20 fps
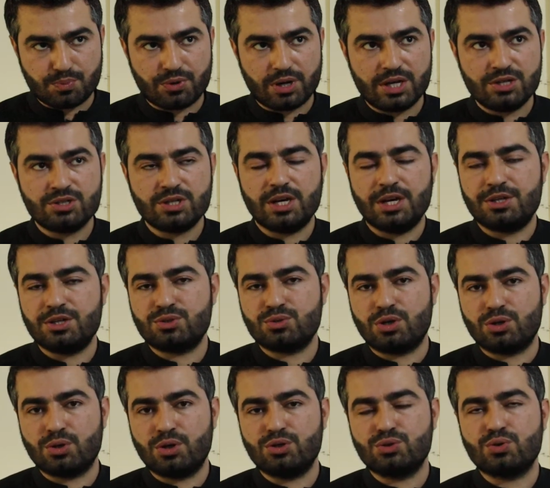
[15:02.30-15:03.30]
bridge. It is
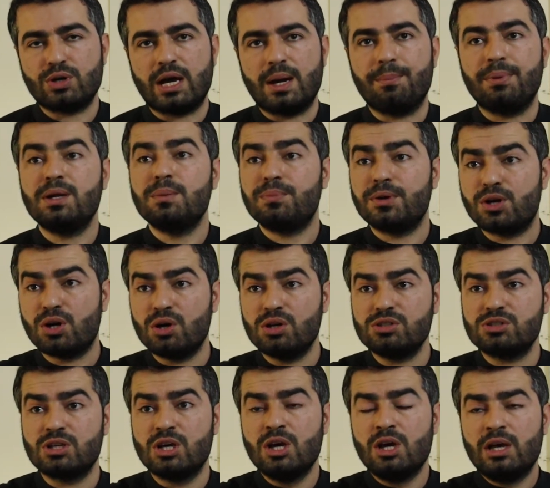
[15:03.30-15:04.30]
not going to happen
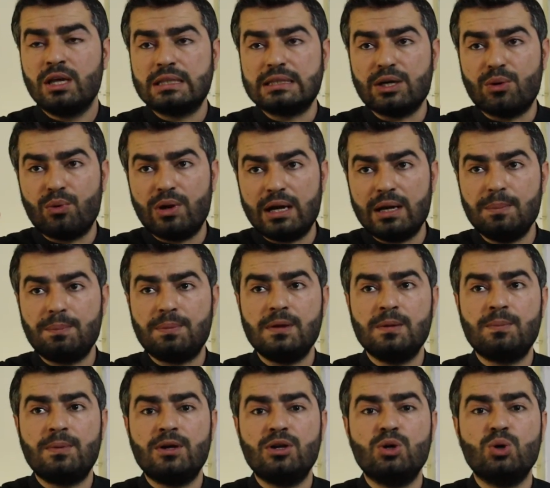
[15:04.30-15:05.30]
because the very
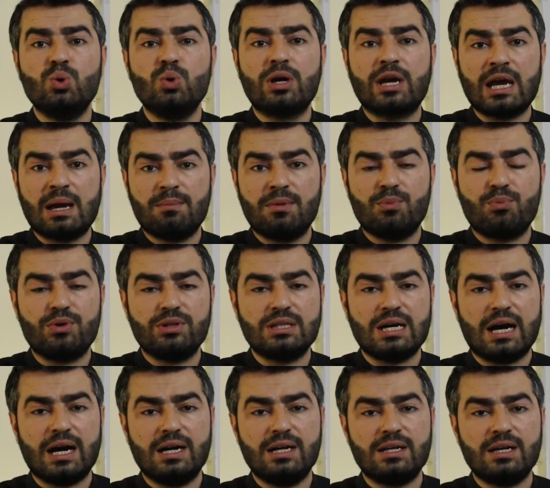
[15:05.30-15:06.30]
people who came up with
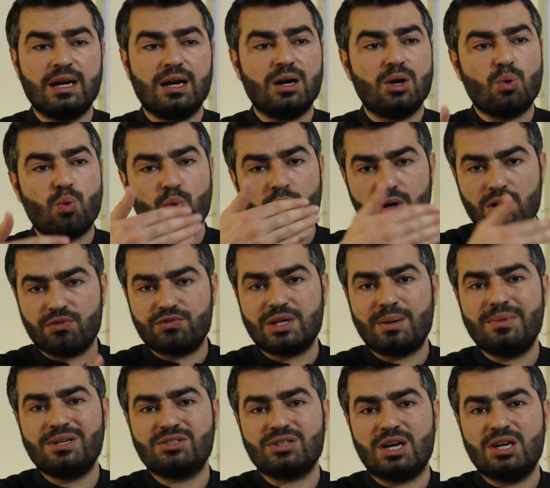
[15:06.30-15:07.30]
the idea, one of
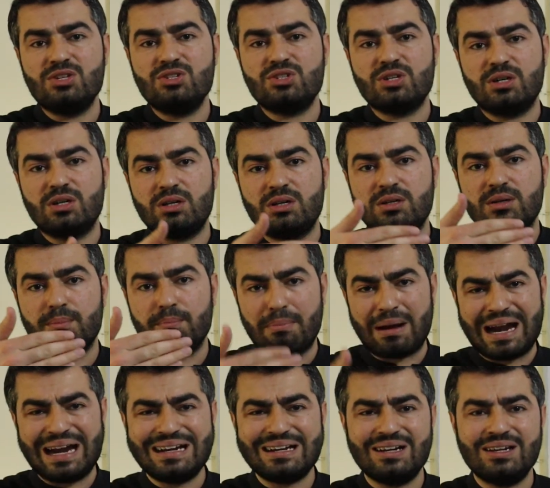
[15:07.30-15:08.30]
them is injured
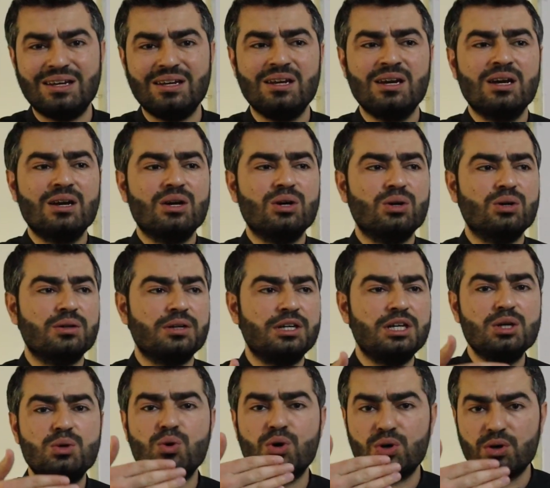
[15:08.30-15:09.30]
badly.
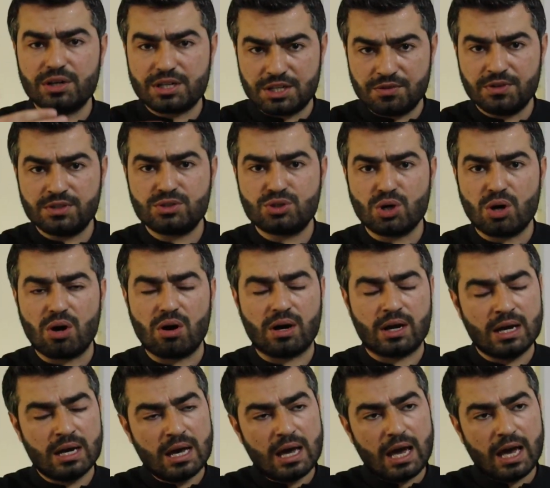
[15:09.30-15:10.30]
He could not even
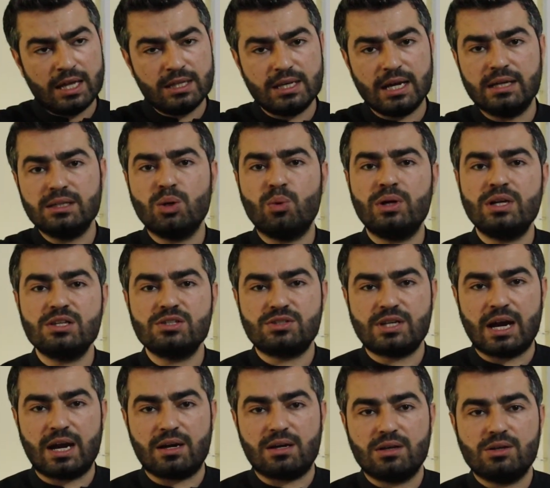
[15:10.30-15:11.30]
talk, and the other one is
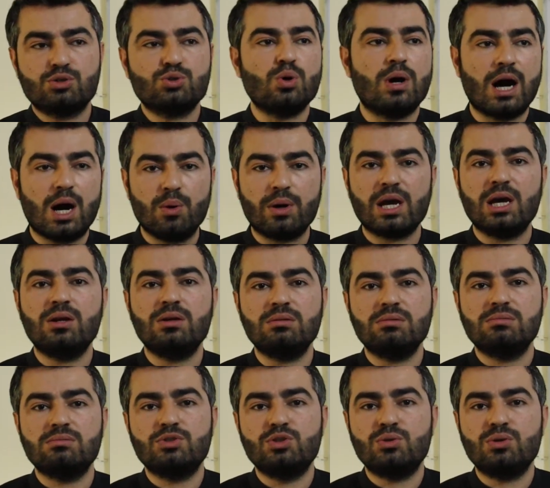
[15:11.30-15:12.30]
dead. So how
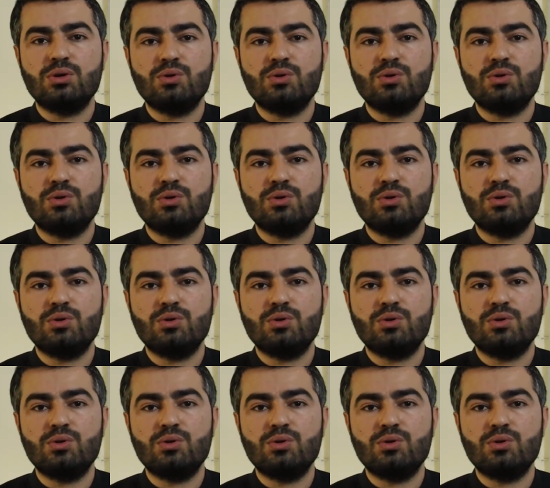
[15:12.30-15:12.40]
can